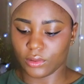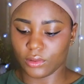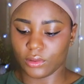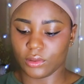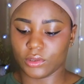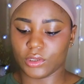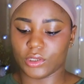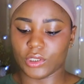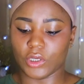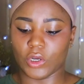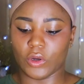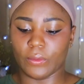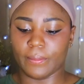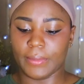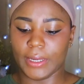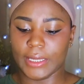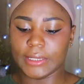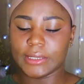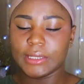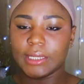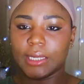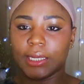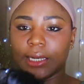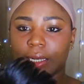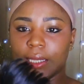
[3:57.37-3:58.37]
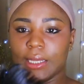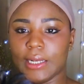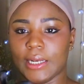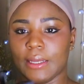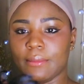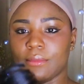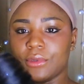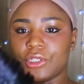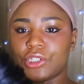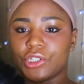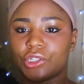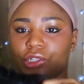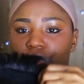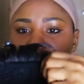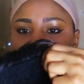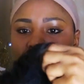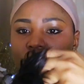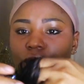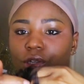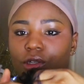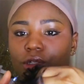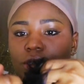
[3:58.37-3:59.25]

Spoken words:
So basically, let me just show you.